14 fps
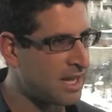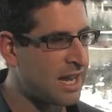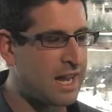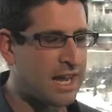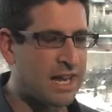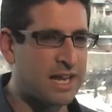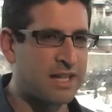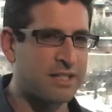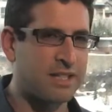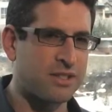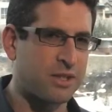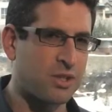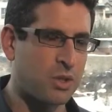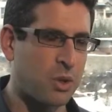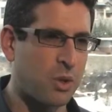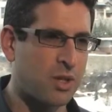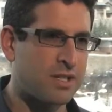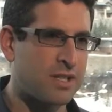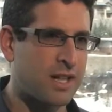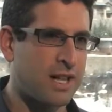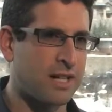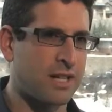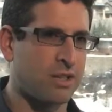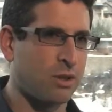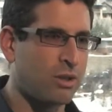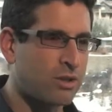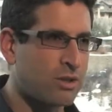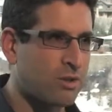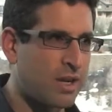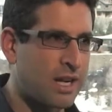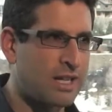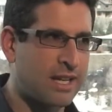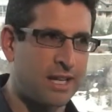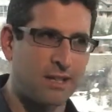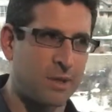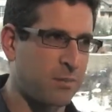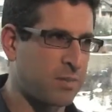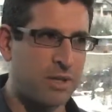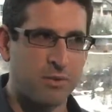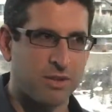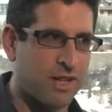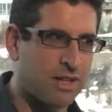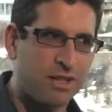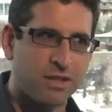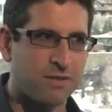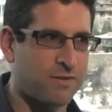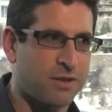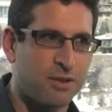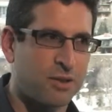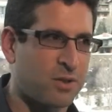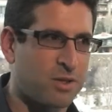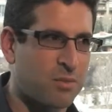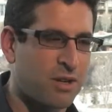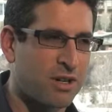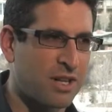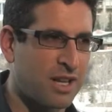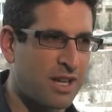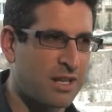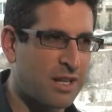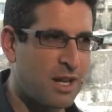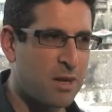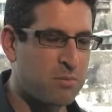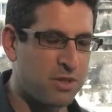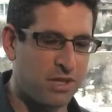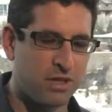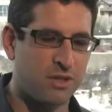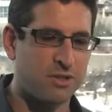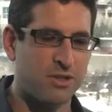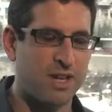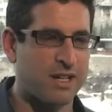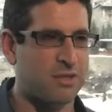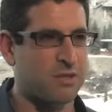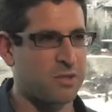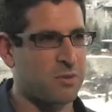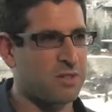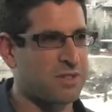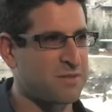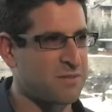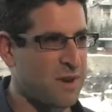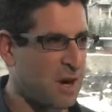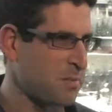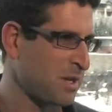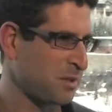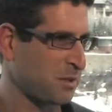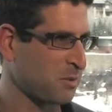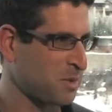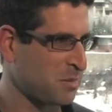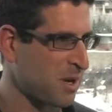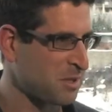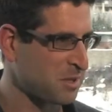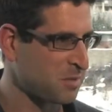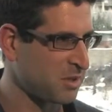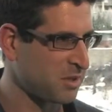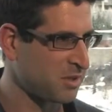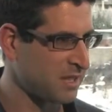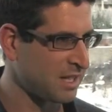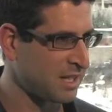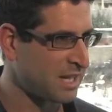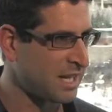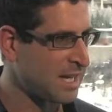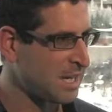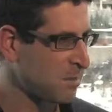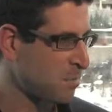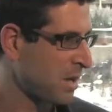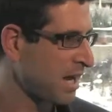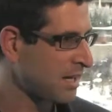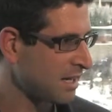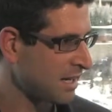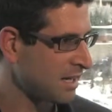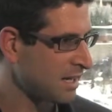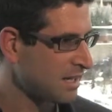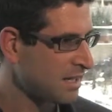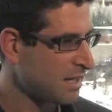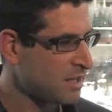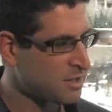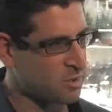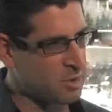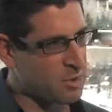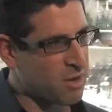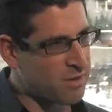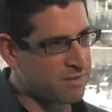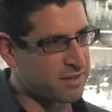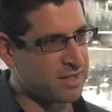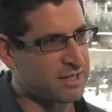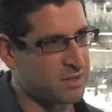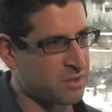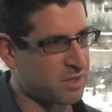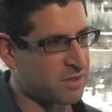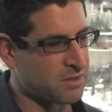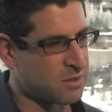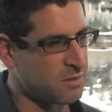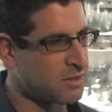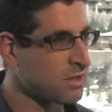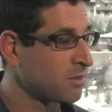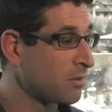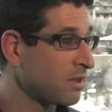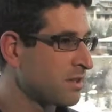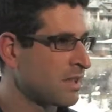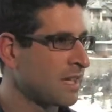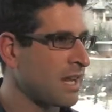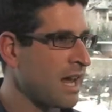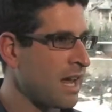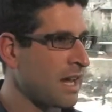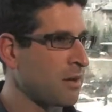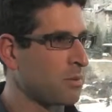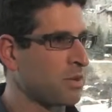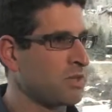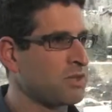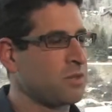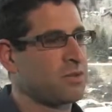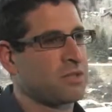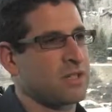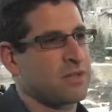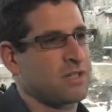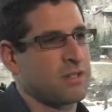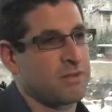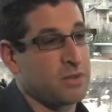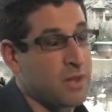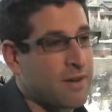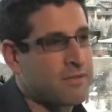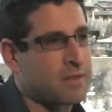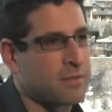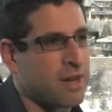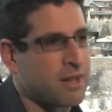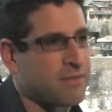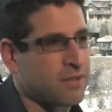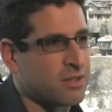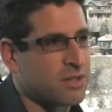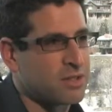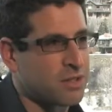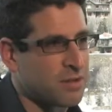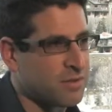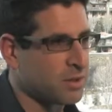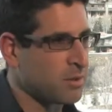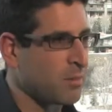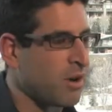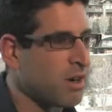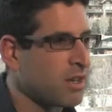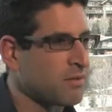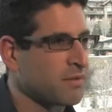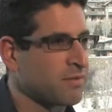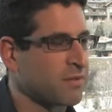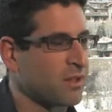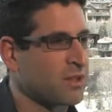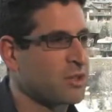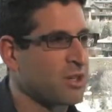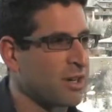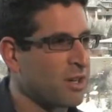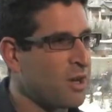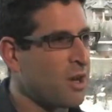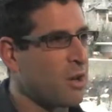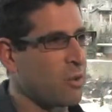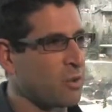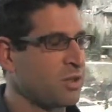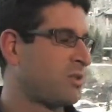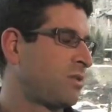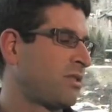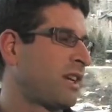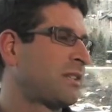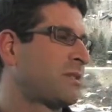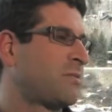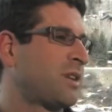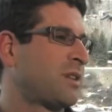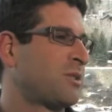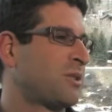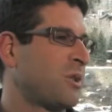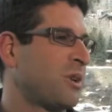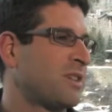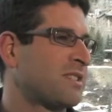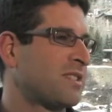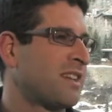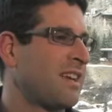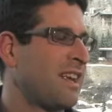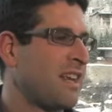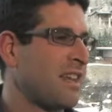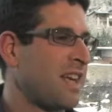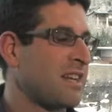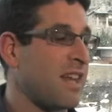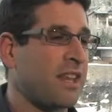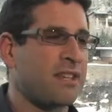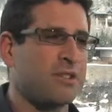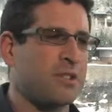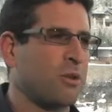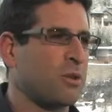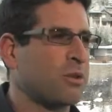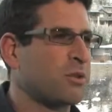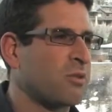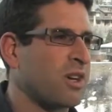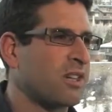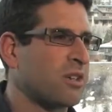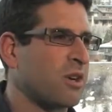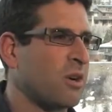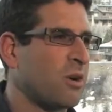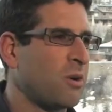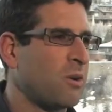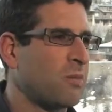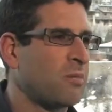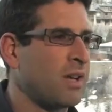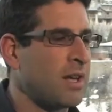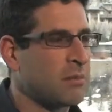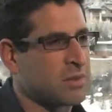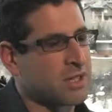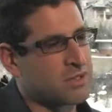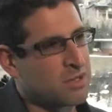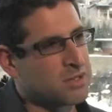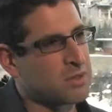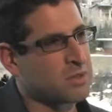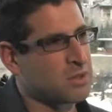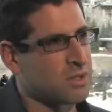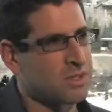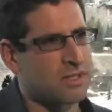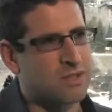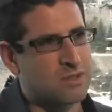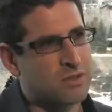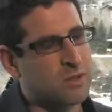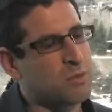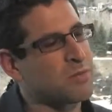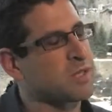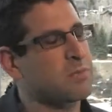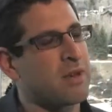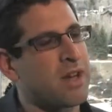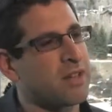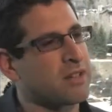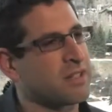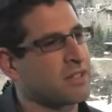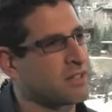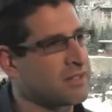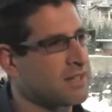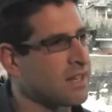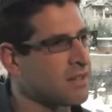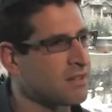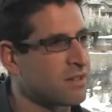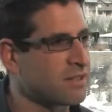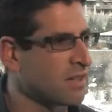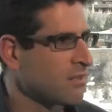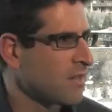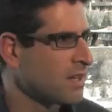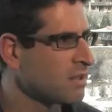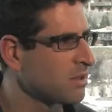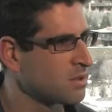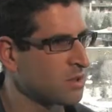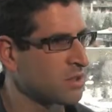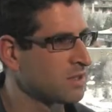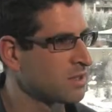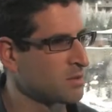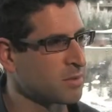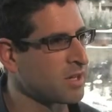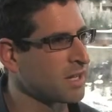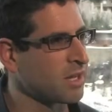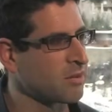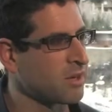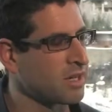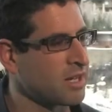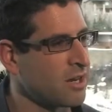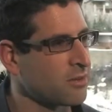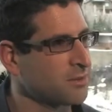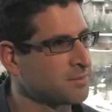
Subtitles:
And it's a choice that can look great, can compete with any other furniture in the market, but it also has so much environmental responsibility embedded in it. So when you offer that to a consumer, you're really saying, hey, wouldn't you just, if you have to buy furniture, if you're in the market for furniture, wouldn't you like to make a choice that not only is going to look great in your home, but it's also a choice that's so much better than the standard conventional choices we're making right now.